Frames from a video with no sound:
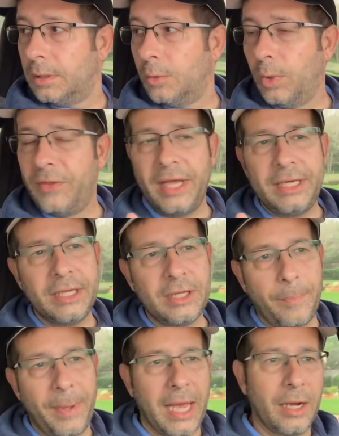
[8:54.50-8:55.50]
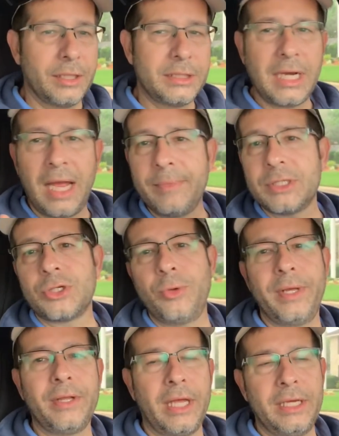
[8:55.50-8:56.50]
when they did the balance, and I'm
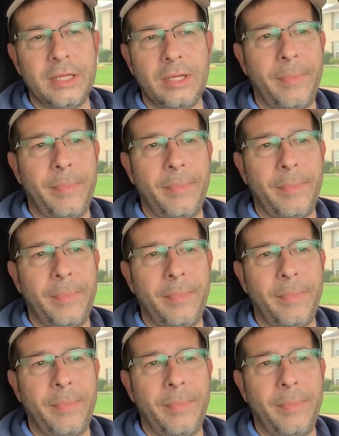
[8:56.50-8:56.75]
assuming they did